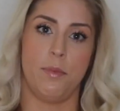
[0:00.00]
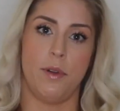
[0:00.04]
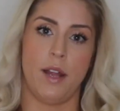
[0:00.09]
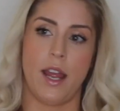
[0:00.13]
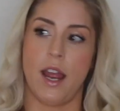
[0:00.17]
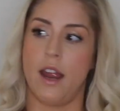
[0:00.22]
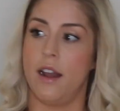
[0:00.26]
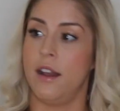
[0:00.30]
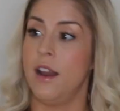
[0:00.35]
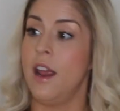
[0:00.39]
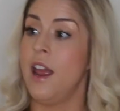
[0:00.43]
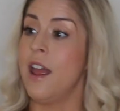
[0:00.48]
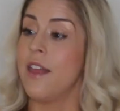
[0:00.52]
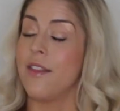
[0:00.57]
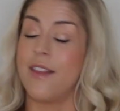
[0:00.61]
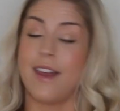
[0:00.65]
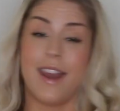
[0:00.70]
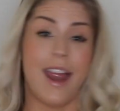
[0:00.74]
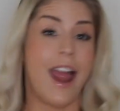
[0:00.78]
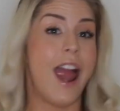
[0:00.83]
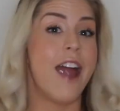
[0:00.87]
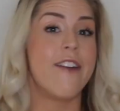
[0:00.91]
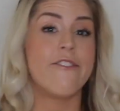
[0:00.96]
plan
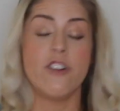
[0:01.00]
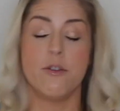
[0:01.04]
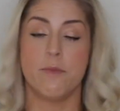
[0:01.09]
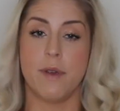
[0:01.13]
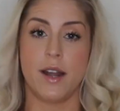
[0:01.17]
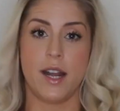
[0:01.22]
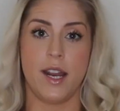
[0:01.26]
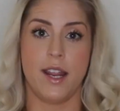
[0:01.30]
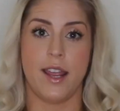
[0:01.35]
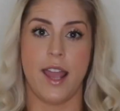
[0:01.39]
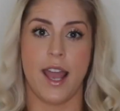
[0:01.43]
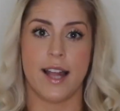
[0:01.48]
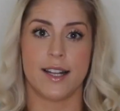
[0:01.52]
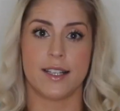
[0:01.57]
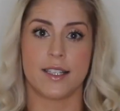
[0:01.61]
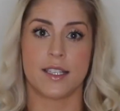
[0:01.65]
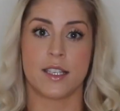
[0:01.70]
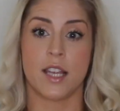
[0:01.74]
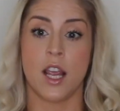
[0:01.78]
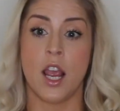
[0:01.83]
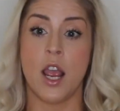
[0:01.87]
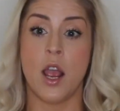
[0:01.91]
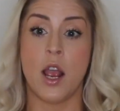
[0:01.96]
that everybody
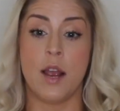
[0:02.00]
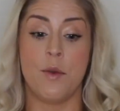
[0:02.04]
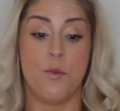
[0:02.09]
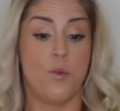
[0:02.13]
gets